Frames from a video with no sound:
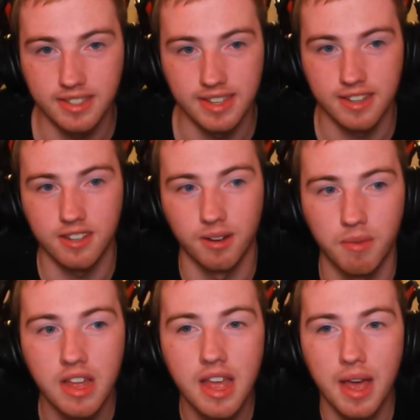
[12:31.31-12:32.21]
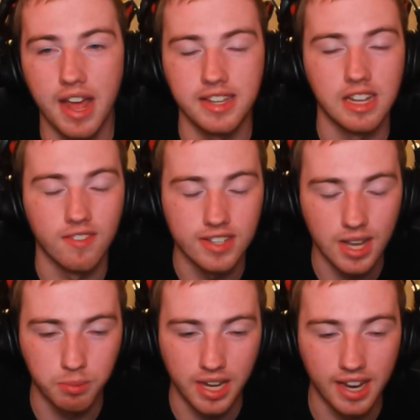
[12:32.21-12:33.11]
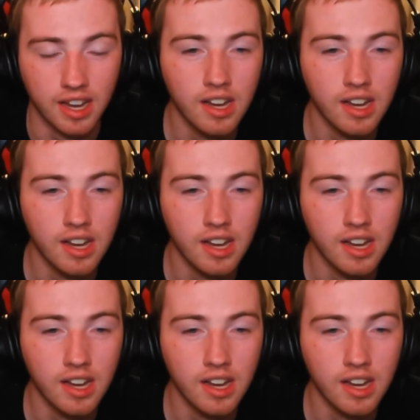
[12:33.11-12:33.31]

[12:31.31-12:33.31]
system at the end of this update.